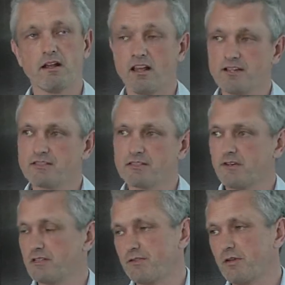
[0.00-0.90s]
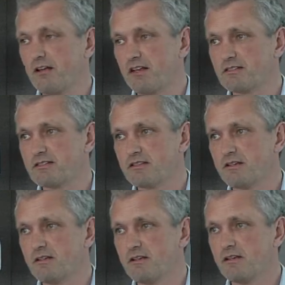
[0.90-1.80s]
license fast food outlets
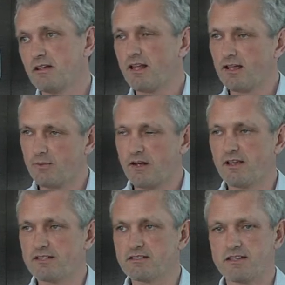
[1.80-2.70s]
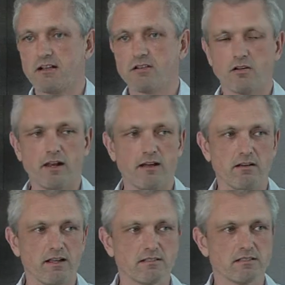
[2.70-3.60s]
like we license alcohol
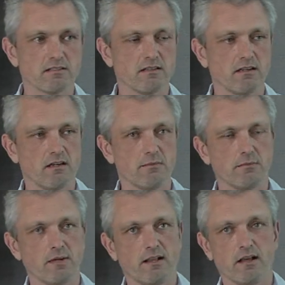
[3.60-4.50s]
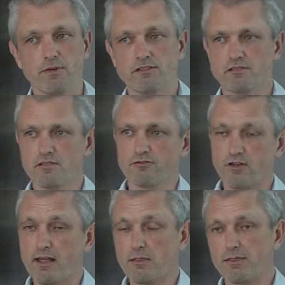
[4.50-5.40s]
outlets and like we
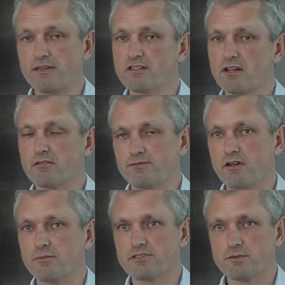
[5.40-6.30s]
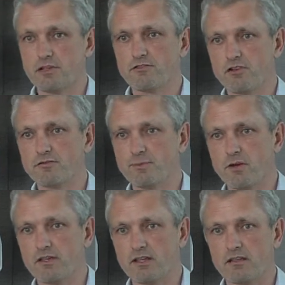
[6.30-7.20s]
control other things in our environment, so we control
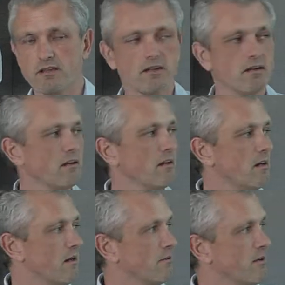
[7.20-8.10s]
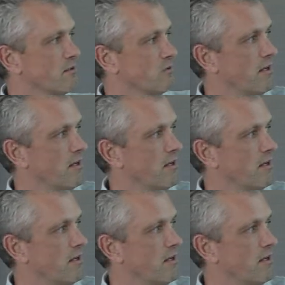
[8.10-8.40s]
smoking because